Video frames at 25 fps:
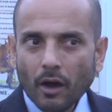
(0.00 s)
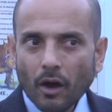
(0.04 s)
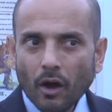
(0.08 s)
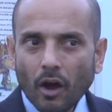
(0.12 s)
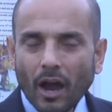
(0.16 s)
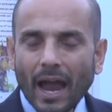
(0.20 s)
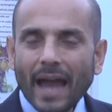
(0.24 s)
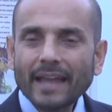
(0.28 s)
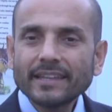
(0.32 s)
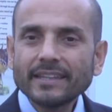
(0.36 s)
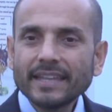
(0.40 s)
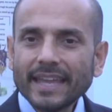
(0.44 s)

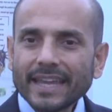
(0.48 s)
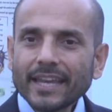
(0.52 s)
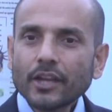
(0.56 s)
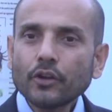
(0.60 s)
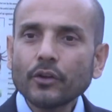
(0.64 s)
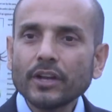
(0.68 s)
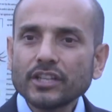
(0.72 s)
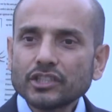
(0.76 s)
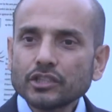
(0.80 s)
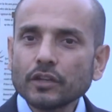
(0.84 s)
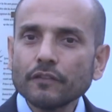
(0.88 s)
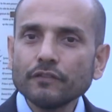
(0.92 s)
I had an
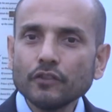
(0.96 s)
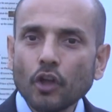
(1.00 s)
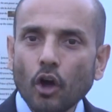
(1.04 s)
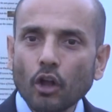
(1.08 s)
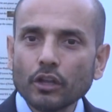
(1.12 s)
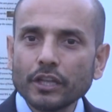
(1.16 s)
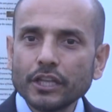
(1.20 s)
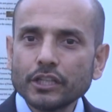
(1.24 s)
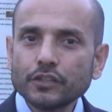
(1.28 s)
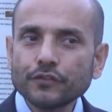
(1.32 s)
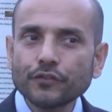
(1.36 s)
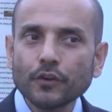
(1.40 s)
increase of
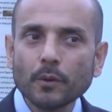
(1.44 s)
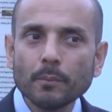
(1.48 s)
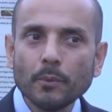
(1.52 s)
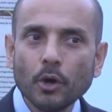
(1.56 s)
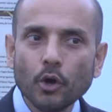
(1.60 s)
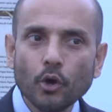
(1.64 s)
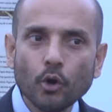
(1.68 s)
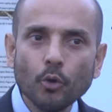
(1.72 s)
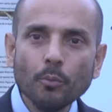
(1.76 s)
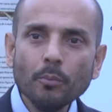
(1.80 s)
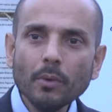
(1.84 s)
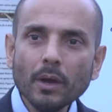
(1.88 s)
knowledge from
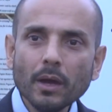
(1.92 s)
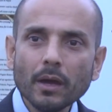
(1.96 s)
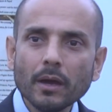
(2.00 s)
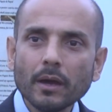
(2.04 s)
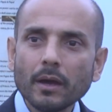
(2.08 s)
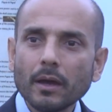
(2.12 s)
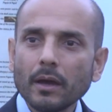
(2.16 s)
whom?